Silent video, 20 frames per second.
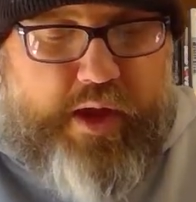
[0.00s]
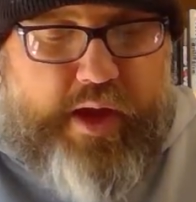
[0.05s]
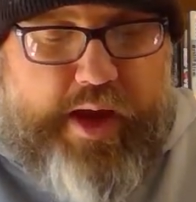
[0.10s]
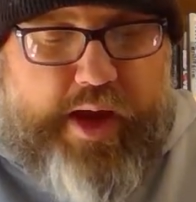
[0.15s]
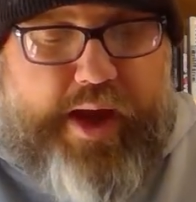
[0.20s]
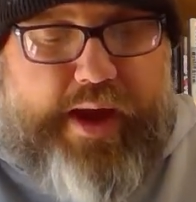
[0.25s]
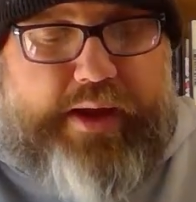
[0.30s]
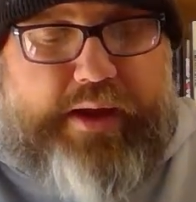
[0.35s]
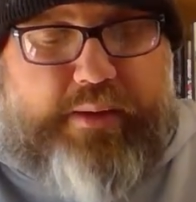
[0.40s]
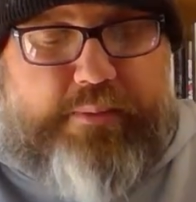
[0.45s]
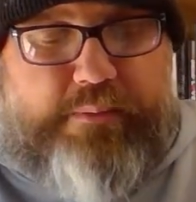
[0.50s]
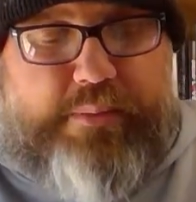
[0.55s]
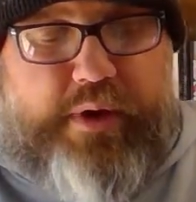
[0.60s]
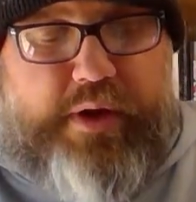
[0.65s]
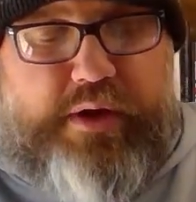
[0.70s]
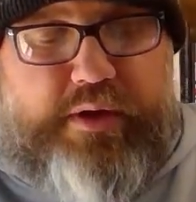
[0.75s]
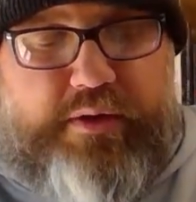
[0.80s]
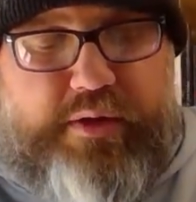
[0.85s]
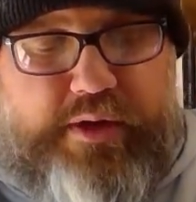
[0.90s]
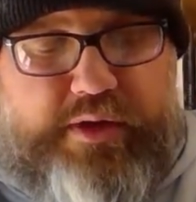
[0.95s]
Ike and
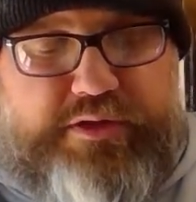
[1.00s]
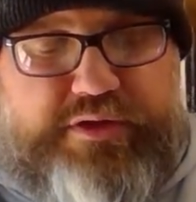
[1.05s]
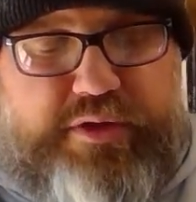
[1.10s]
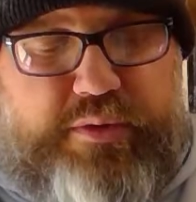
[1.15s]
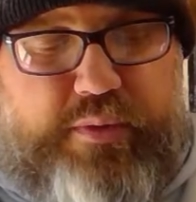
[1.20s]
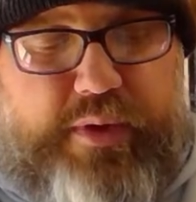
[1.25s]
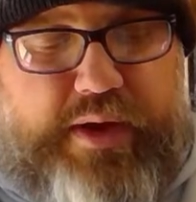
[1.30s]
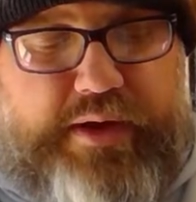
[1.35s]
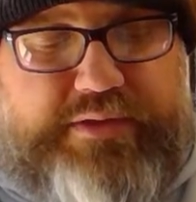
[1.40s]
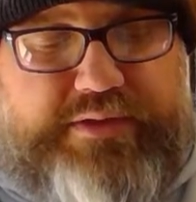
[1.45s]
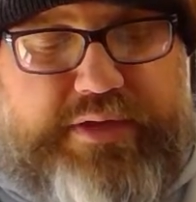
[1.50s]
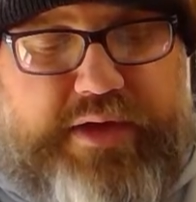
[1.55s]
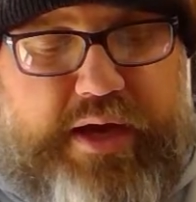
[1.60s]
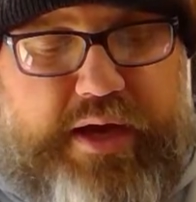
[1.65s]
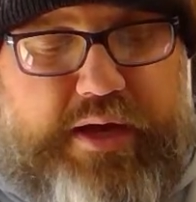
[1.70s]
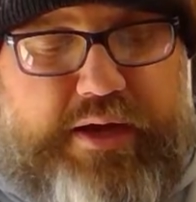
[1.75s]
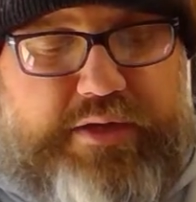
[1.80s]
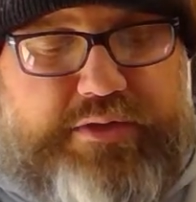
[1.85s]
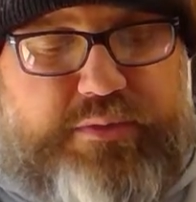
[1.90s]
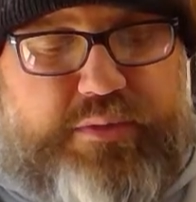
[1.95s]
Buddy Lee, two
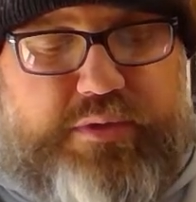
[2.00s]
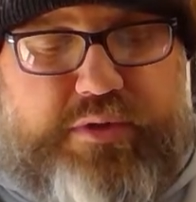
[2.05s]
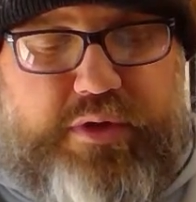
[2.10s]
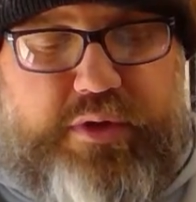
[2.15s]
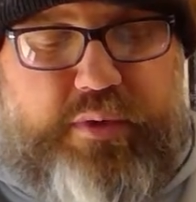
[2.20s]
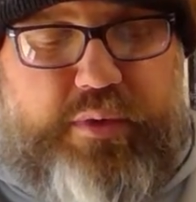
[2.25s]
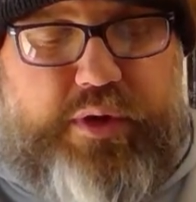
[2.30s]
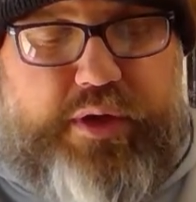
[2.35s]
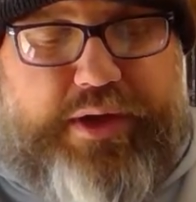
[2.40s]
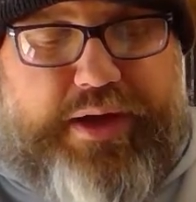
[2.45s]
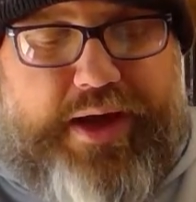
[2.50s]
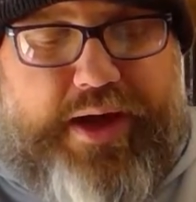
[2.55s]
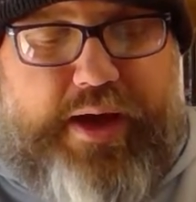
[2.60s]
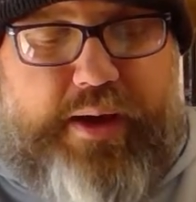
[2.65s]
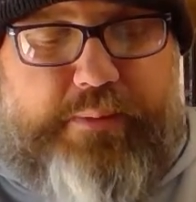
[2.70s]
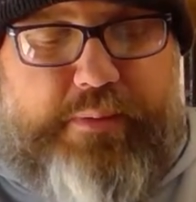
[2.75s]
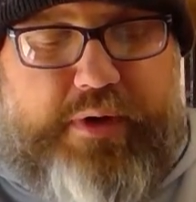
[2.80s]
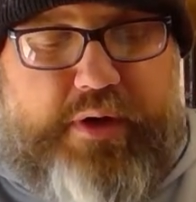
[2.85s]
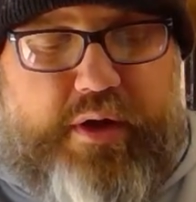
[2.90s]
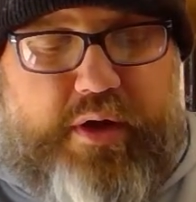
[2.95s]
ex-cons with little in
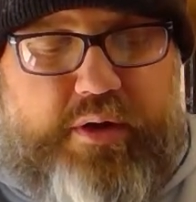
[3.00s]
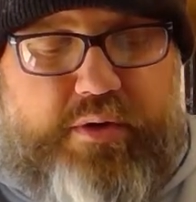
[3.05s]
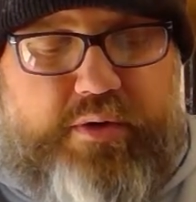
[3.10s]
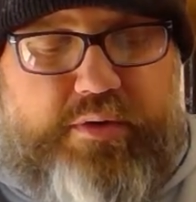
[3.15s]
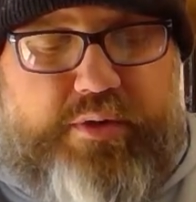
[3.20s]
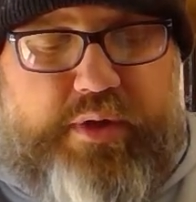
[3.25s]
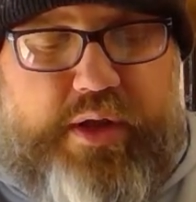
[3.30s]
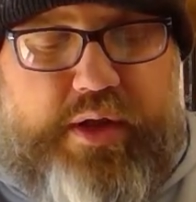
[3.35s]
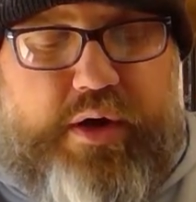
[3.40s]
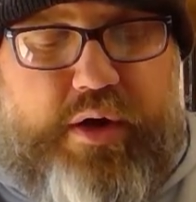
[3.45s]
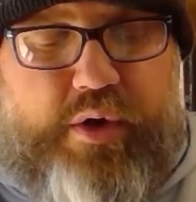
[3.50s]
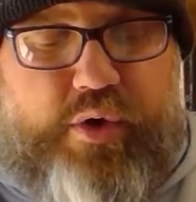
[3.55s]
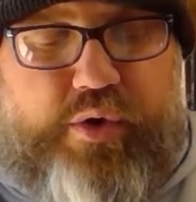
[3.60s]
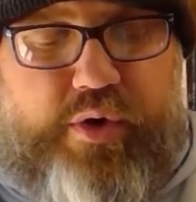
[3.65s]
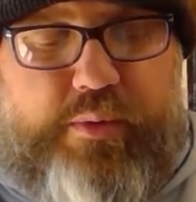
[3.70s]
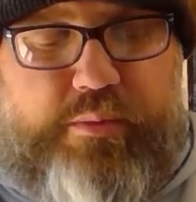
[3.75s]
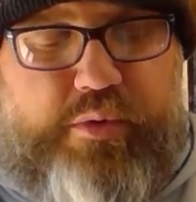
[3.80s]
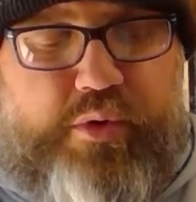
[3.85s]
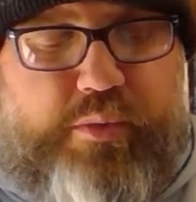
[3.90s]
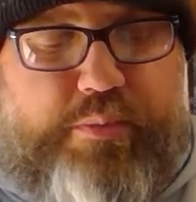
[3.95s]
common other than a
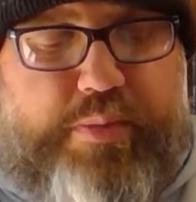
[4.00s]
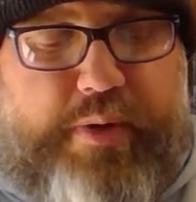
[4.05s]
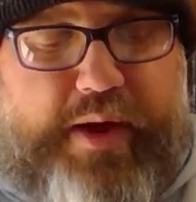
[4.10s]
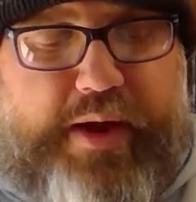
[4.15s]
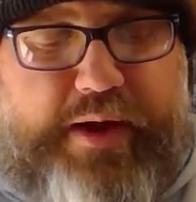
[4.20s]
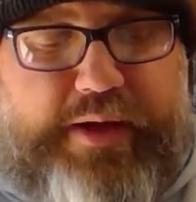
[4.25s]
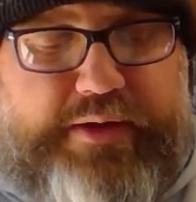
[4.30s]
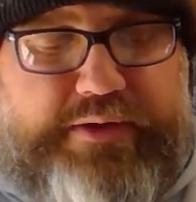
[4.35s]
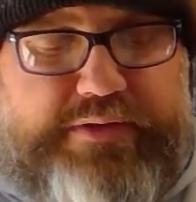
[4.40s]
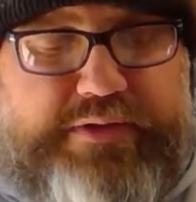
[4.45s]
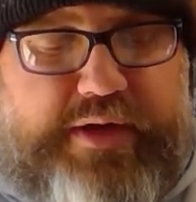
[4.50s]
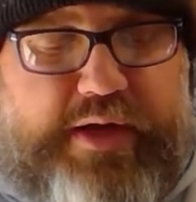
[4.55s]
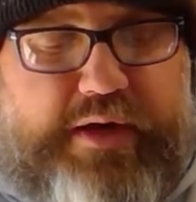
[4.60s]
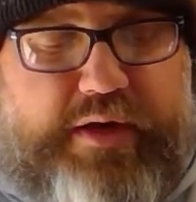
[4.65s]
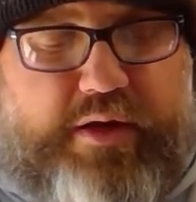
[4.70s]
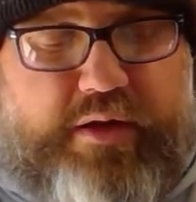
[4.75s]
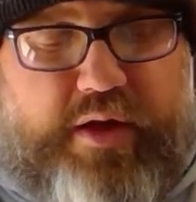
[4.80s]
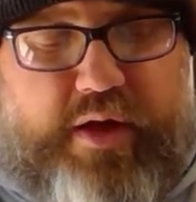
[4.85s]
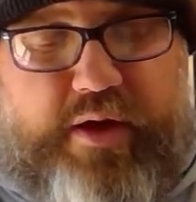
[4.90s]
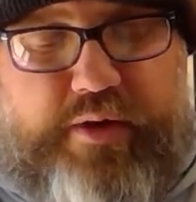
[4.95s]
criminal past and
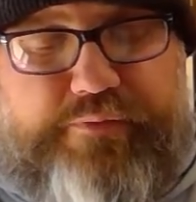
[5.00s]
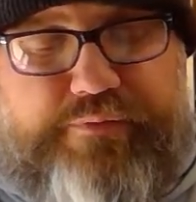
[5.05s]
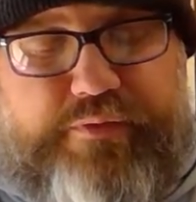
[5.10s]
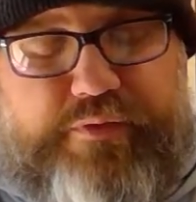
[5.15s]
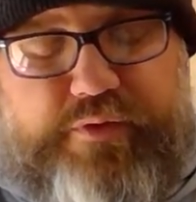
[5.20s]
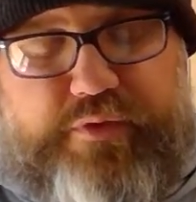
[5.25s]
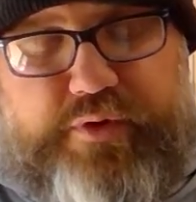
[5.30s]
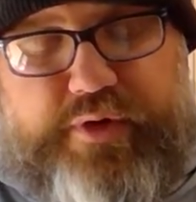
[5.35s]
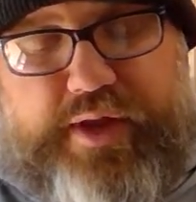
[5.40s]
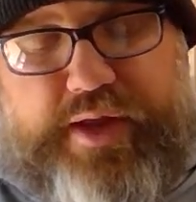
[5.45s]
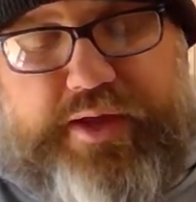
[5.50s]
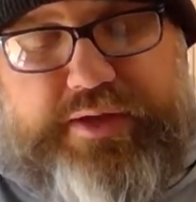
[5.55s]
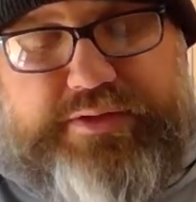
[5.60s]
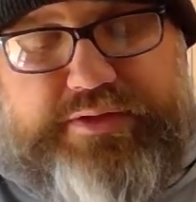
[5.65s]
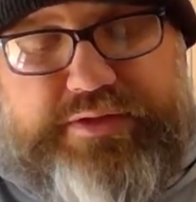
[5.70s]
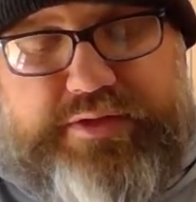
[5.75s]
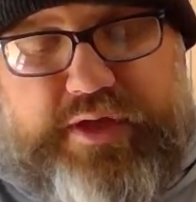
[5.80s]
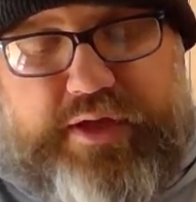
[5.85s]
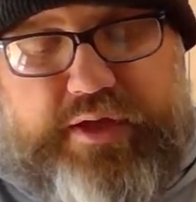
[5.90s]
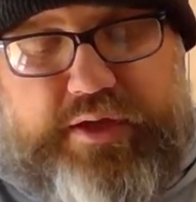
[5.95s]
a love for their dead
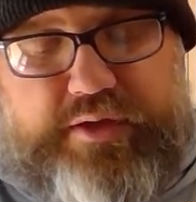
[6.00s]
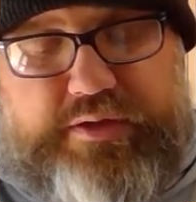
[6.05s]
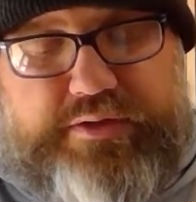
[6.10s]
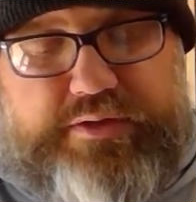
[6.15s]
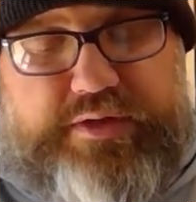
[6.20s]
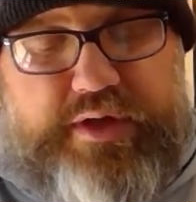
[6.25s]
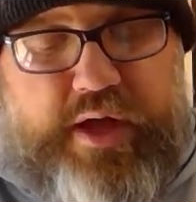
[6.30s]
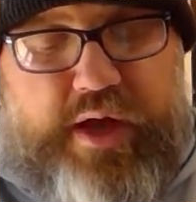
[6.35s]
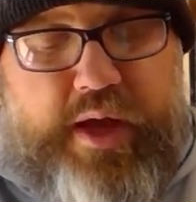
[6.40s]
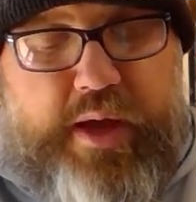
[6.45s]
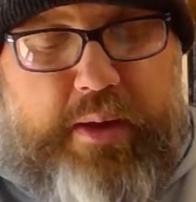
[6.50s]
sons,